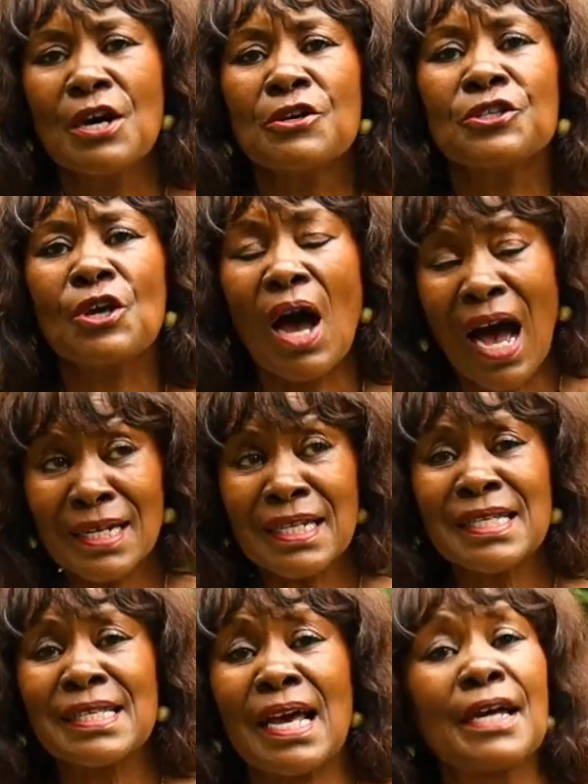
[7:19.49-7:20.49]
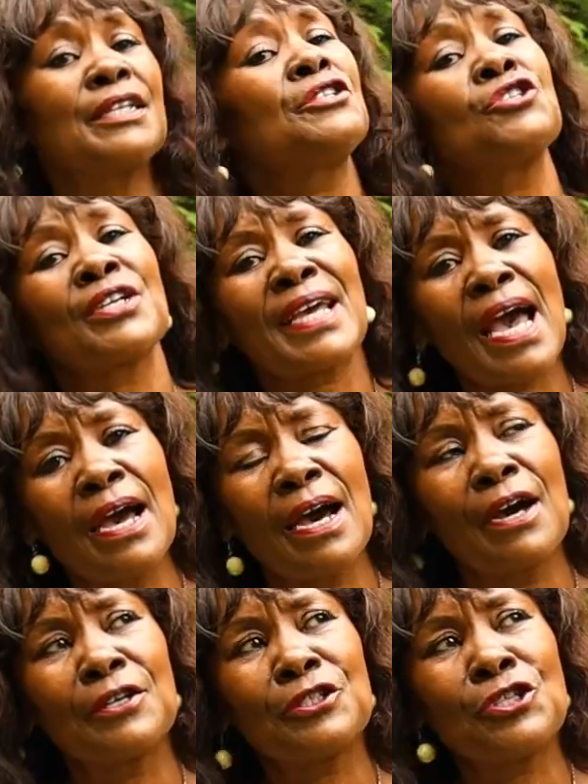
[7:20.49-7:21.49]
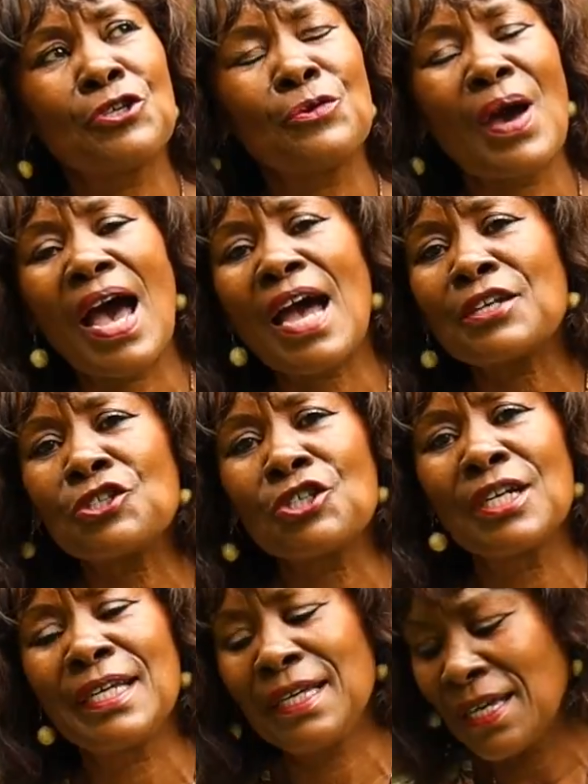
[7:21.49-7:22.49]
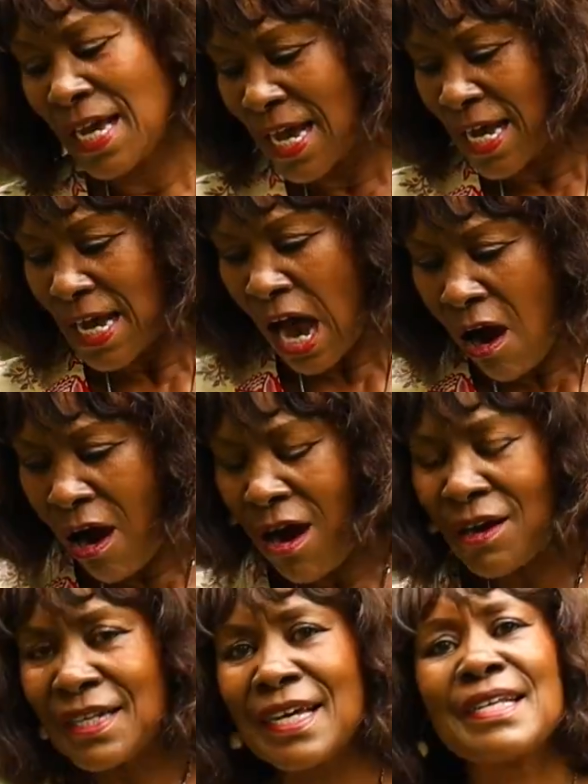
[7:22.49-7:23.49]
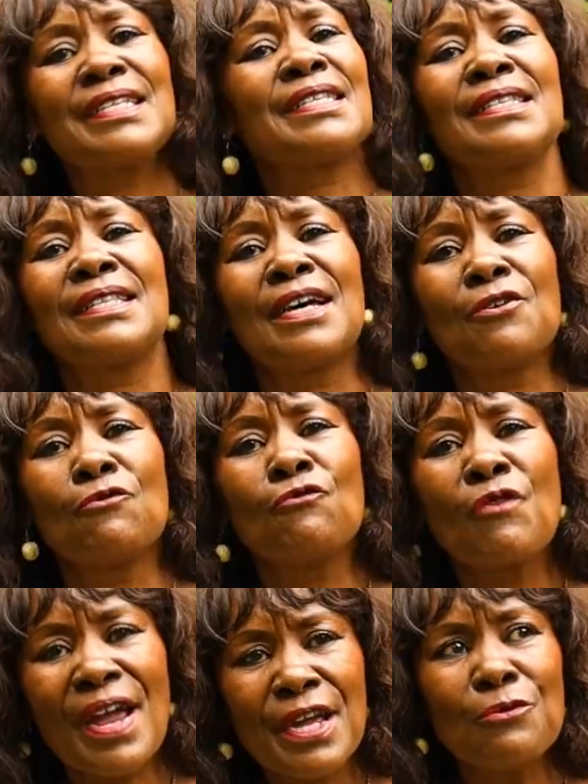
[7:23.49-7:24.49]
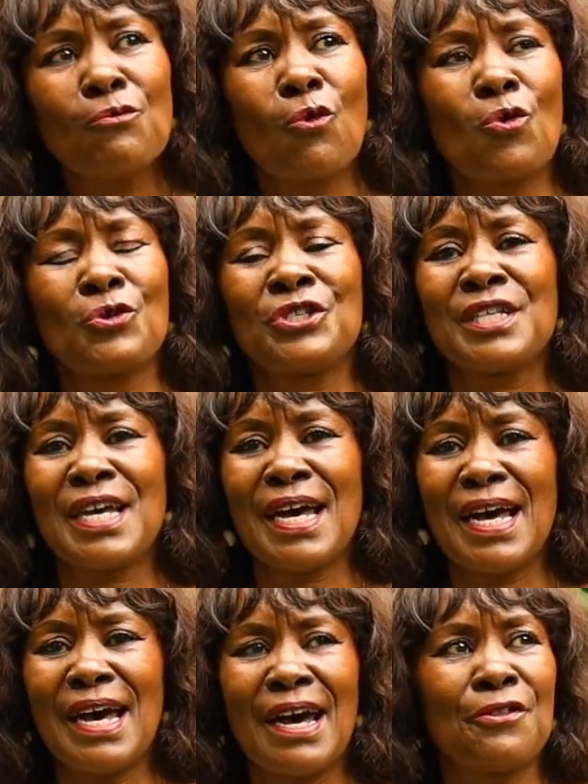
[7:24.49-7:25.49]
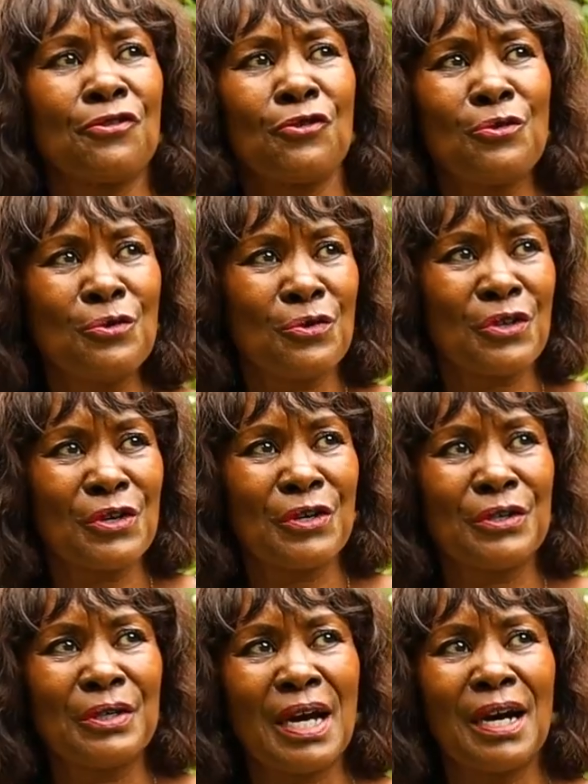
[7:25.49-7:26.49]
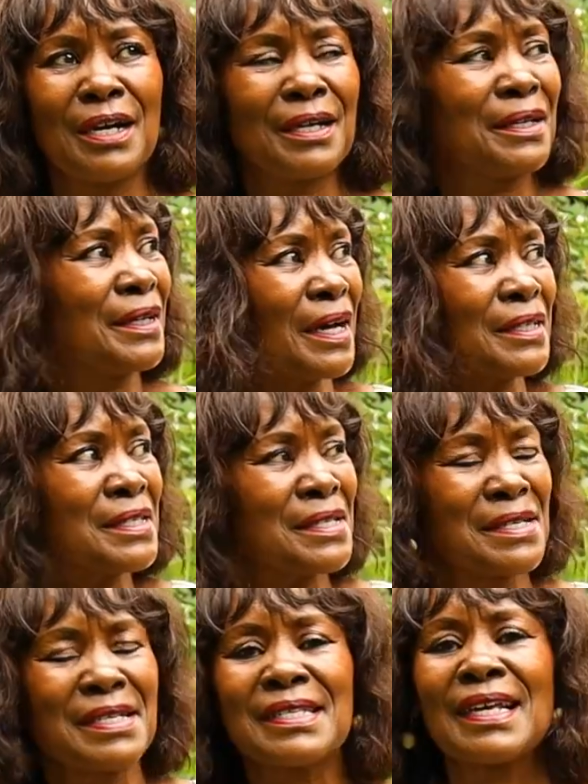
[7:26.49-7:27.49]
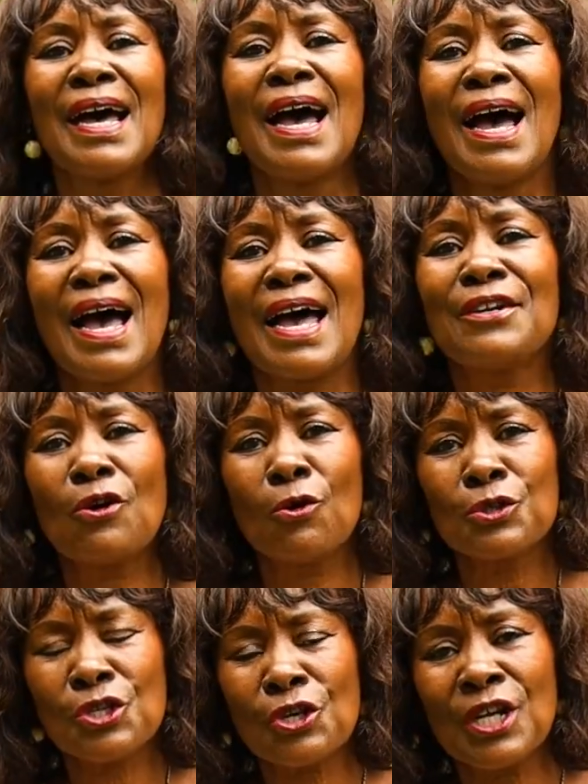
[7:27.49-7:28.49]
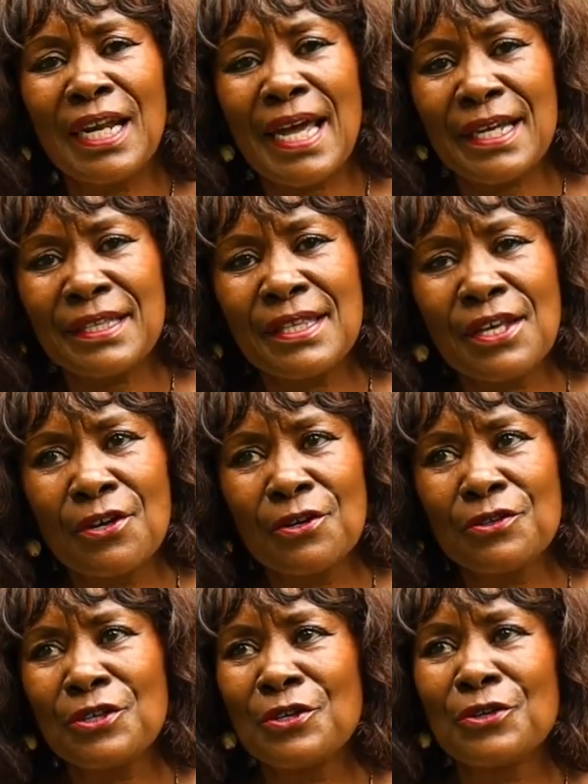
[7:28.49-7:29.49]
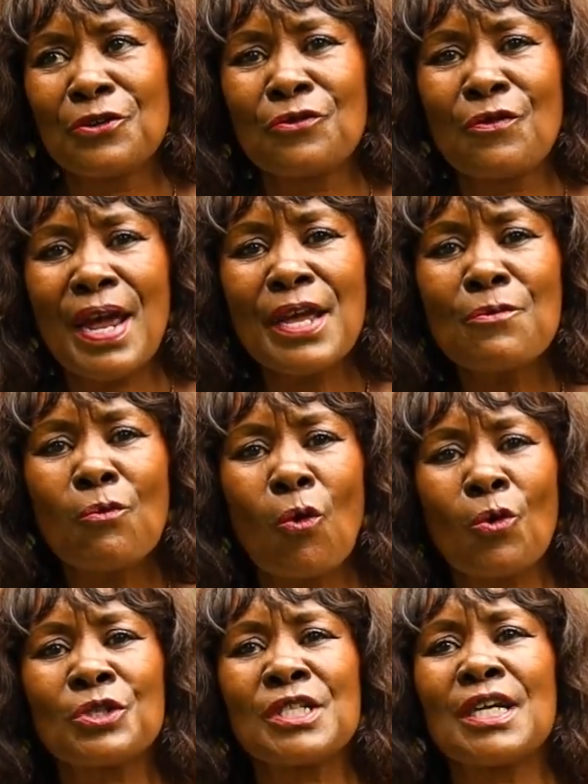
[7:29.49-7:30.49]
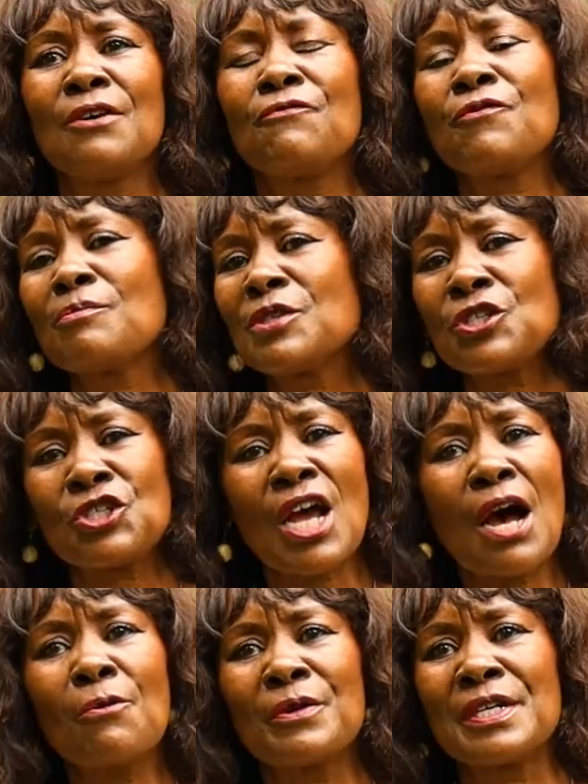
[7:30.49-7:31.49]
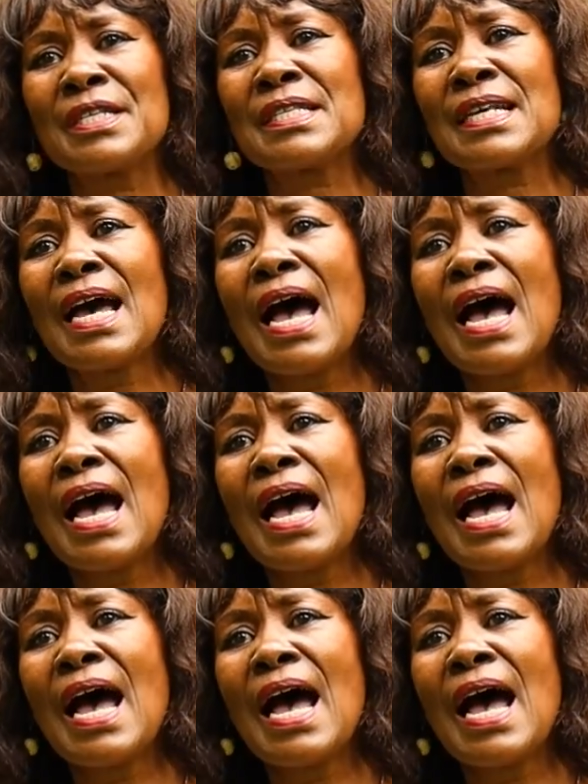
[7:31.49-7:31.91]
So I decided to actually harness the rainwater through the gutters, and also collect the grey water from the showers.